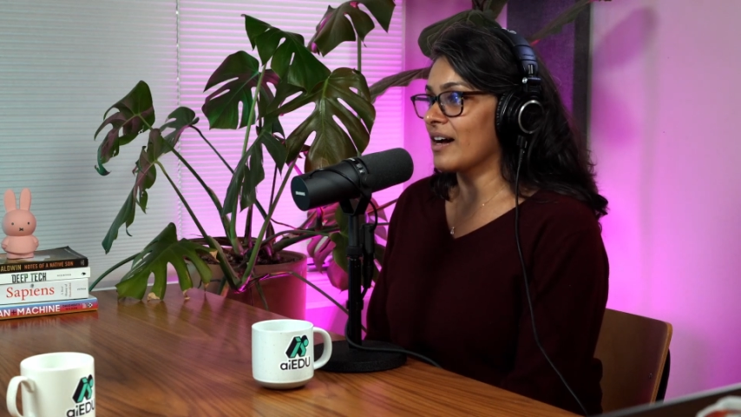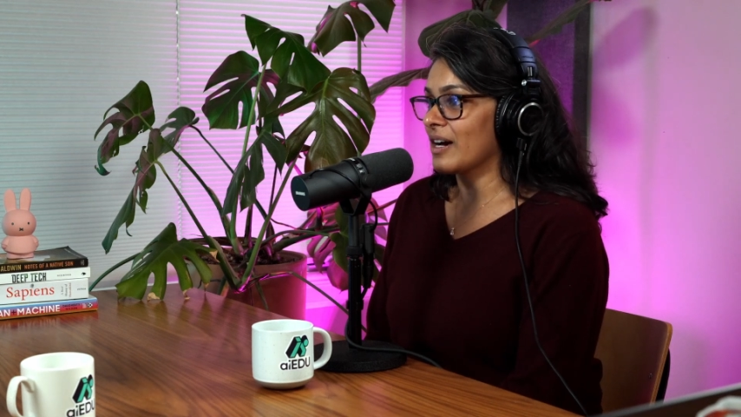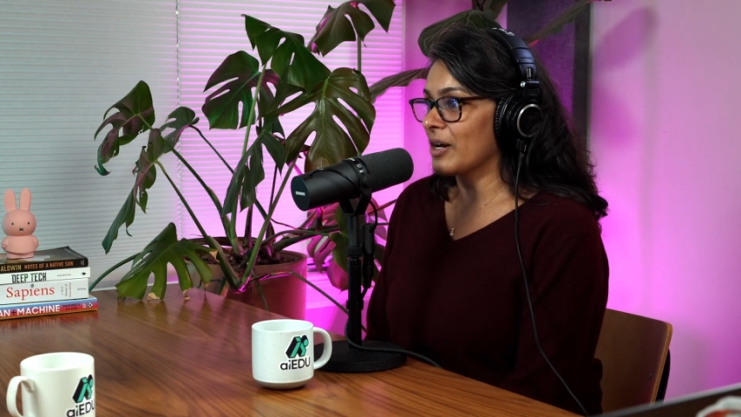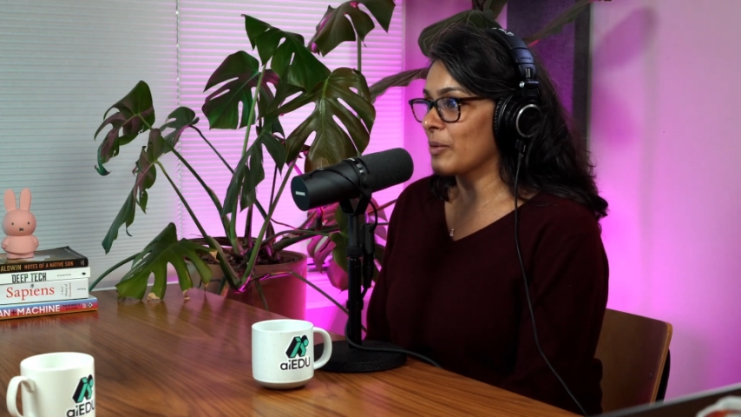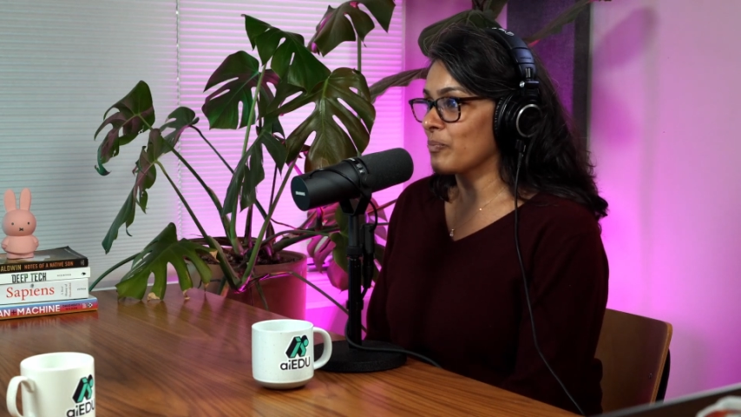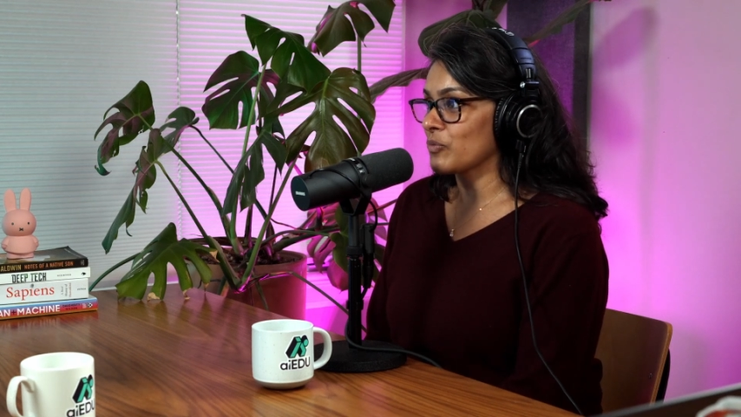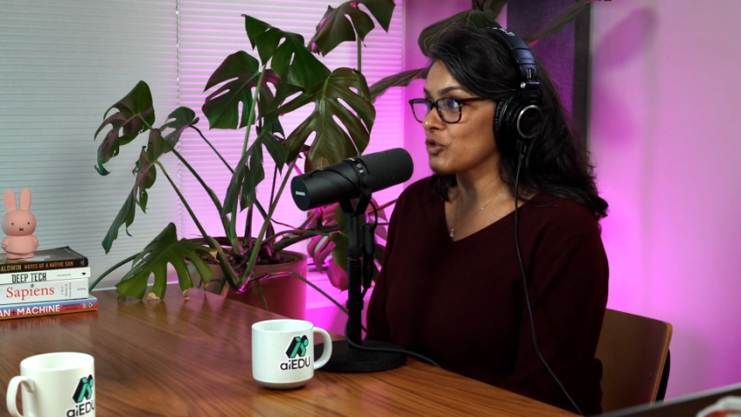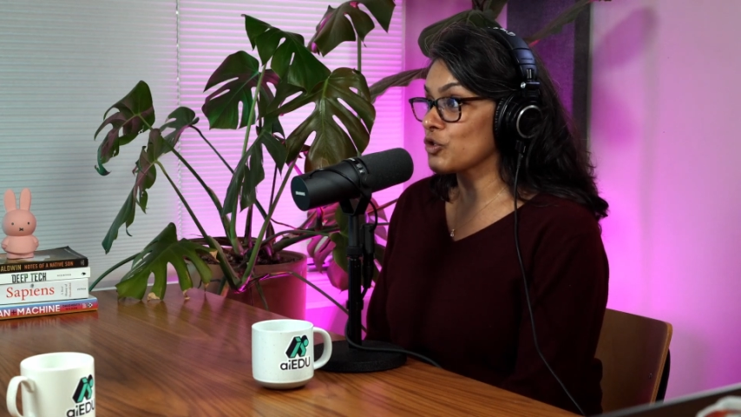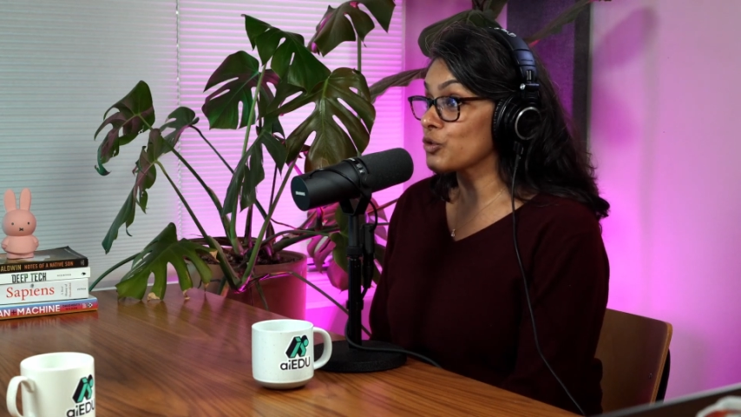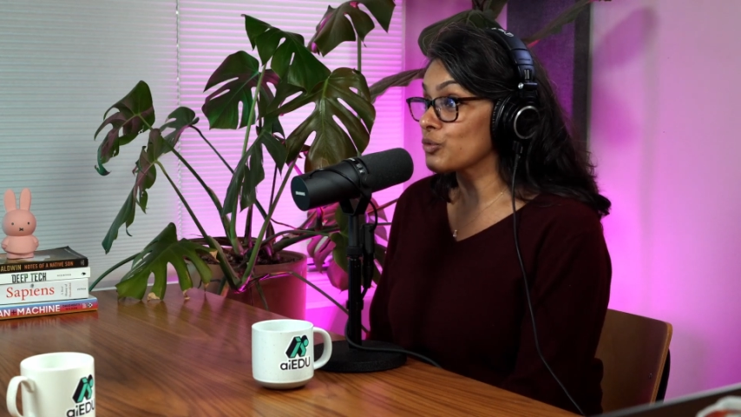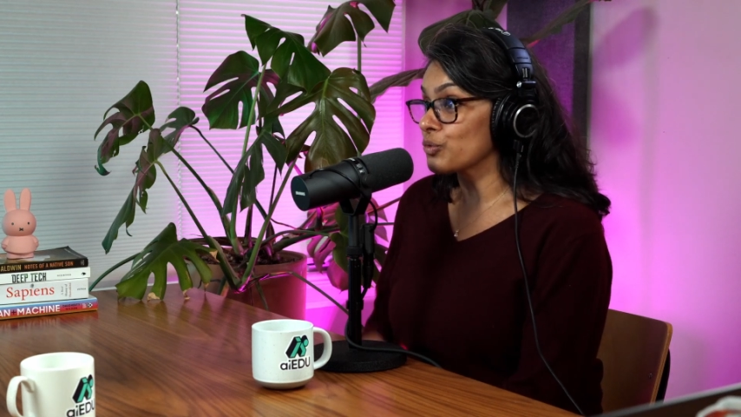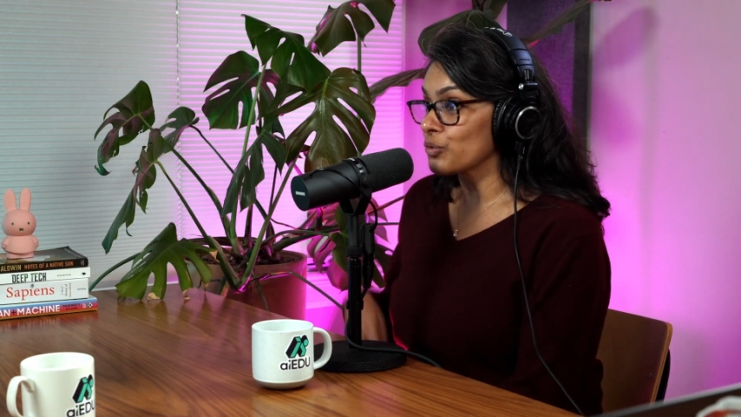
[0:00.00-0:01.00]

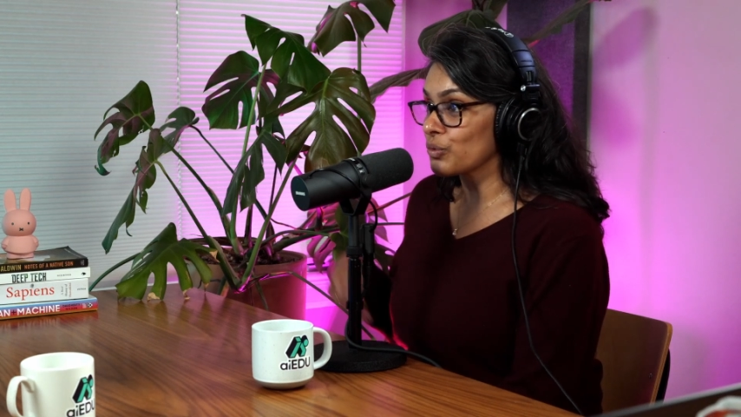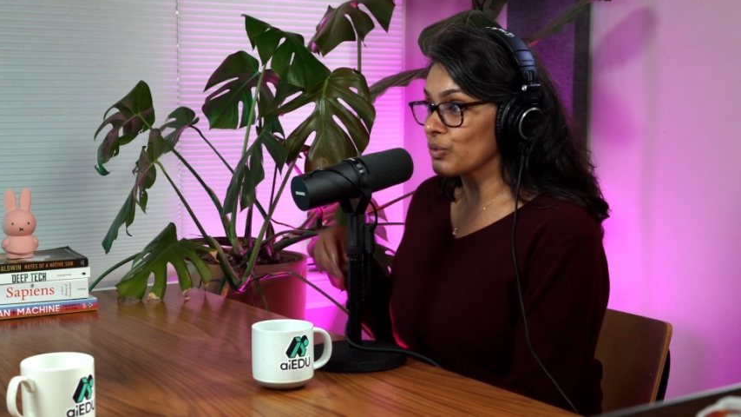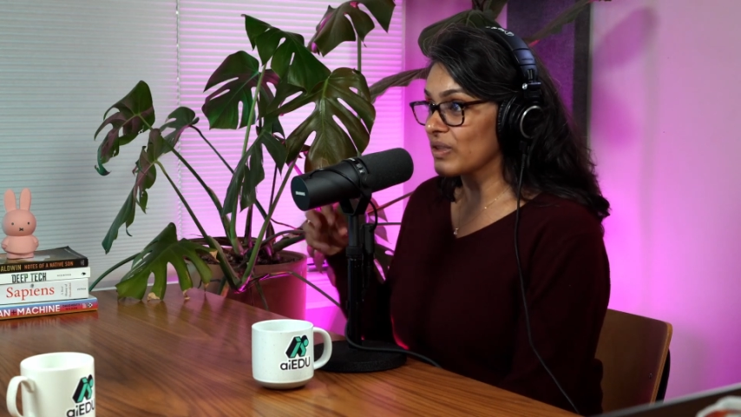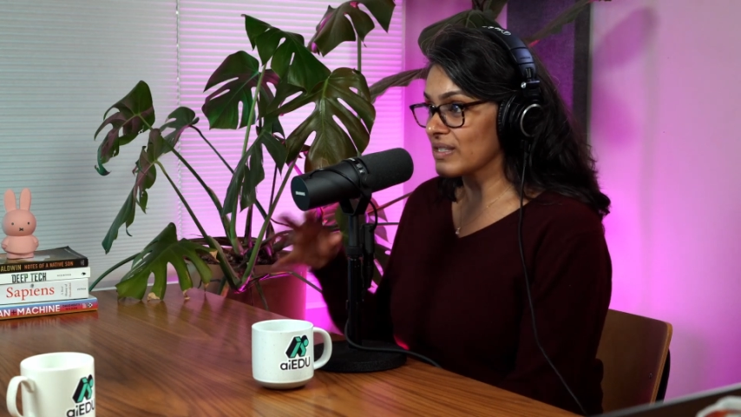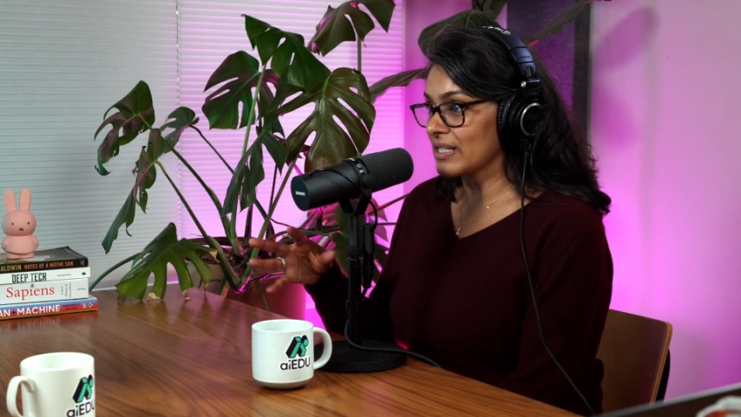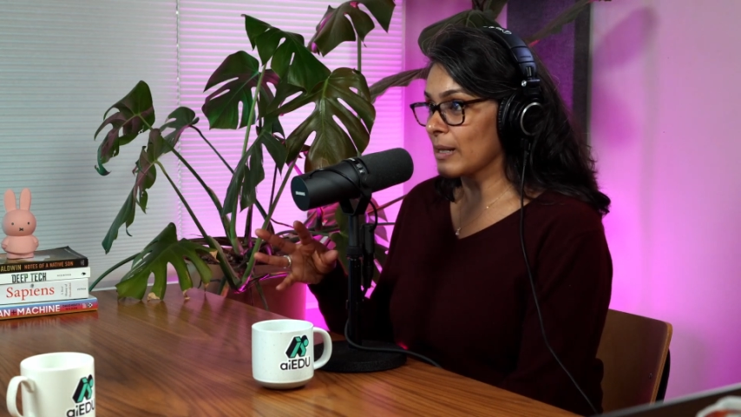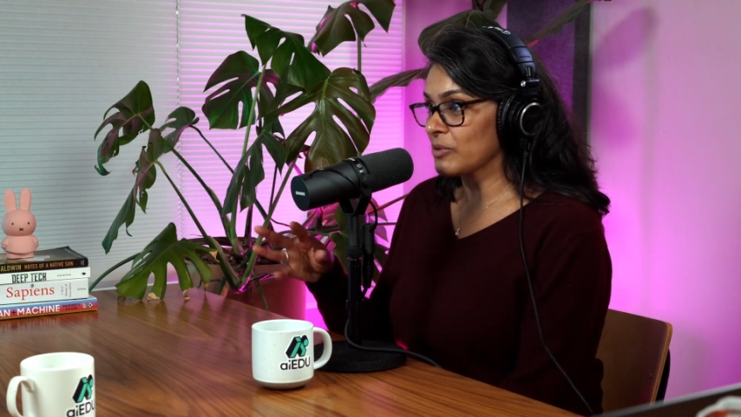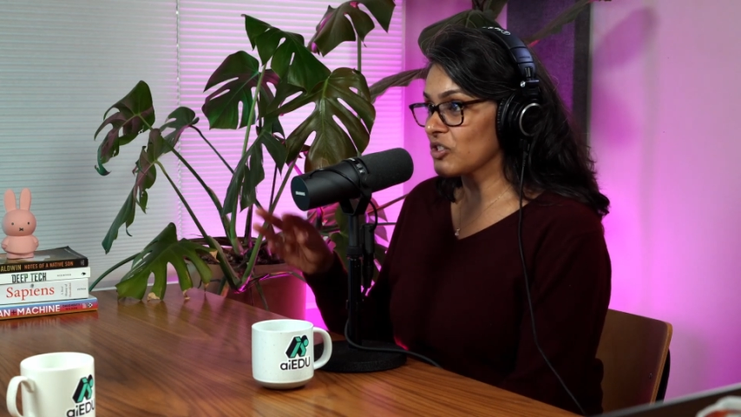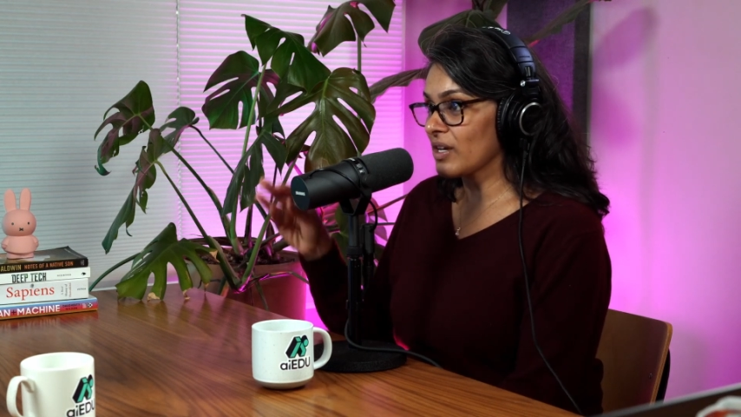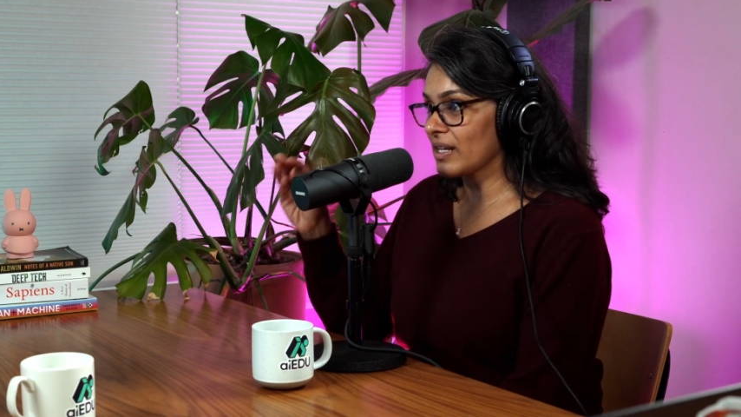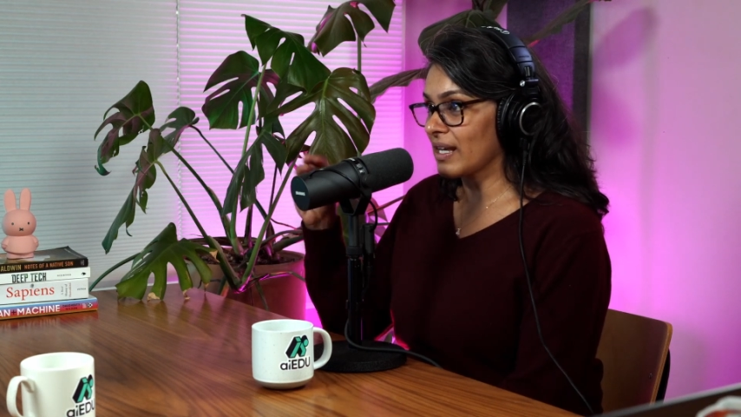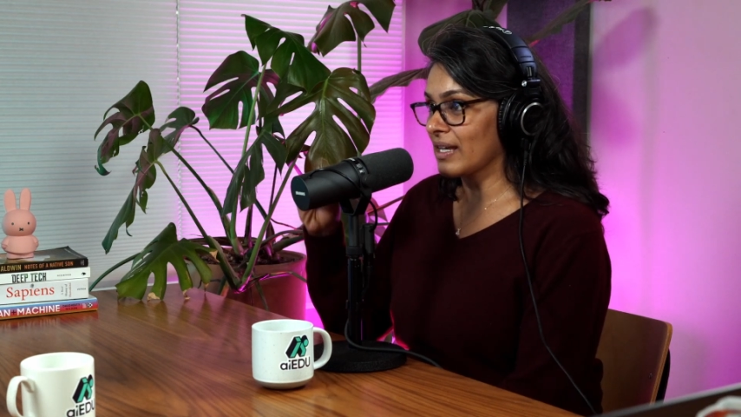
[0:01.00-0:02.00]
to the
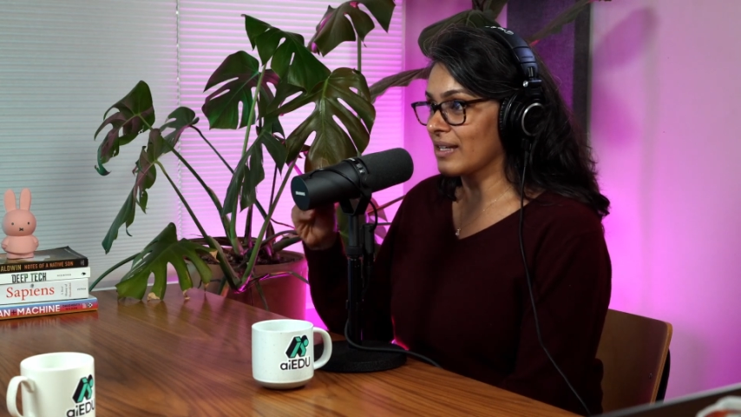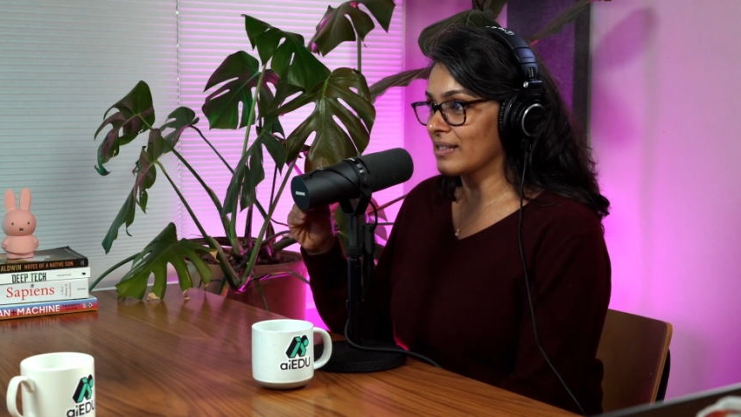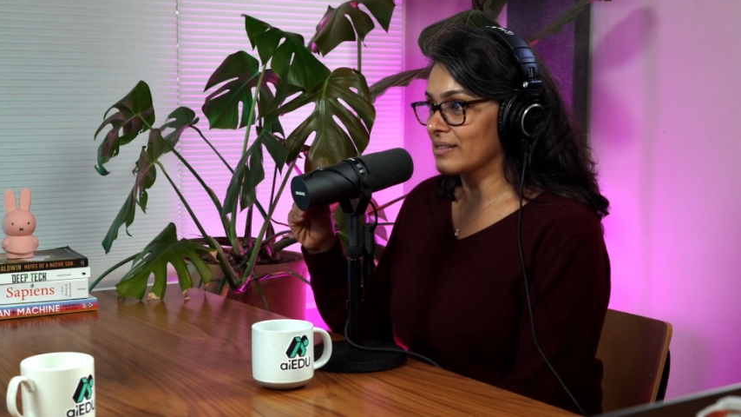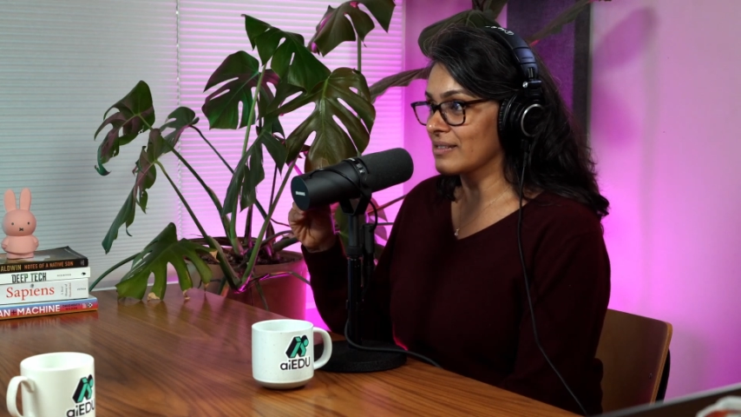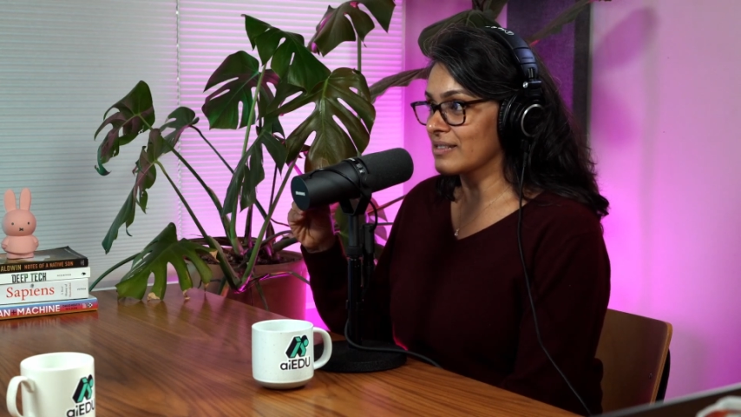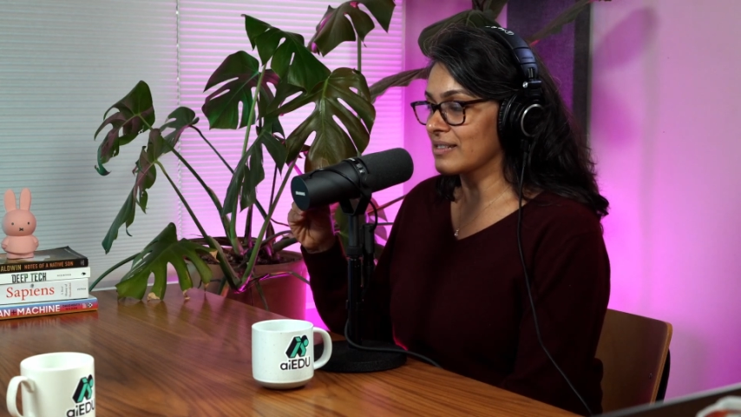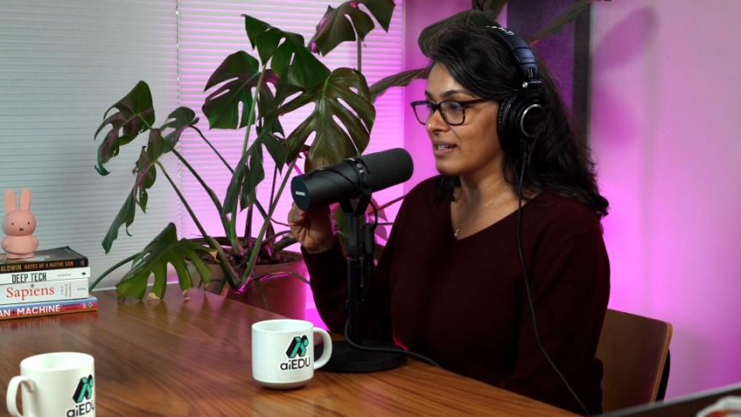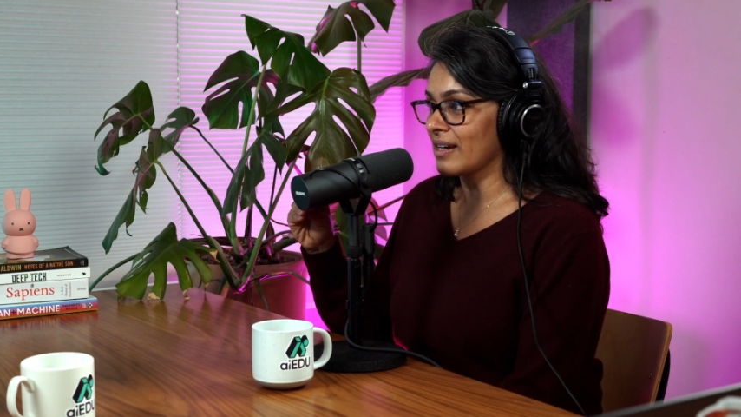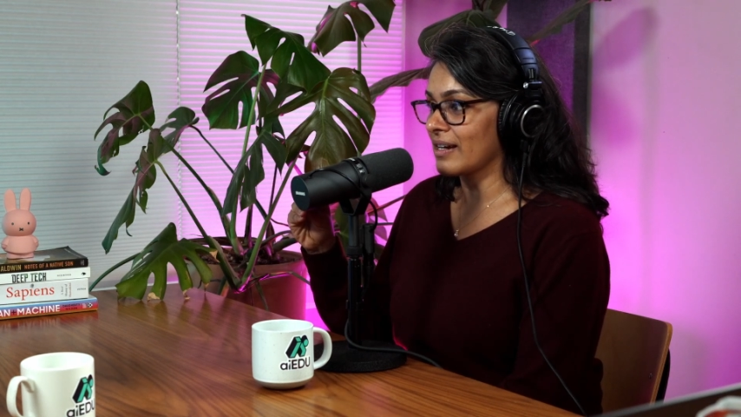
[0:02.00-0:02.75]
snapshot and